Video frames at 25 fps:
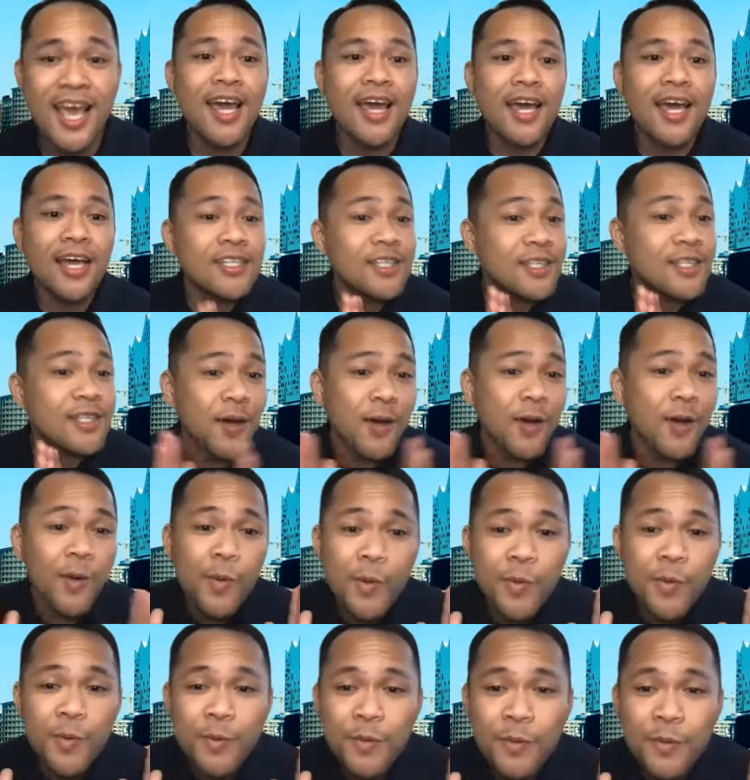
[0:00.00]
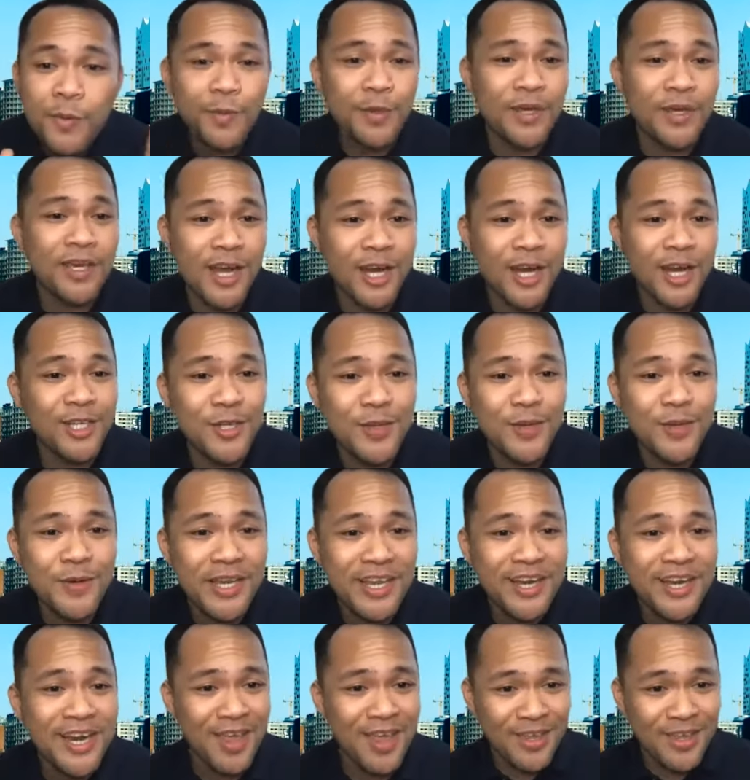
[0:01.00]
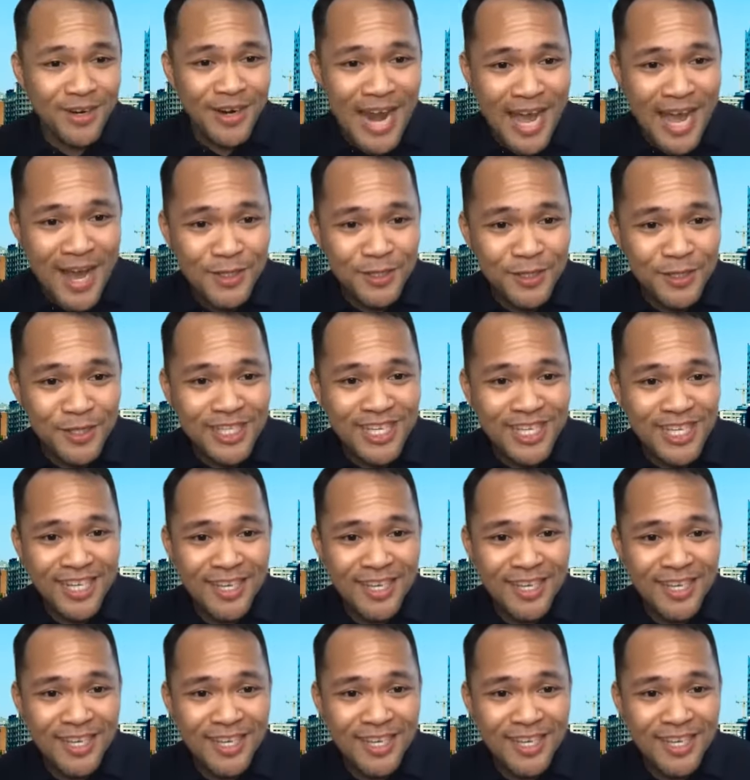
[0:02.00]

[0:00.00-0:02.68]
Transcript: And so we are doing another round.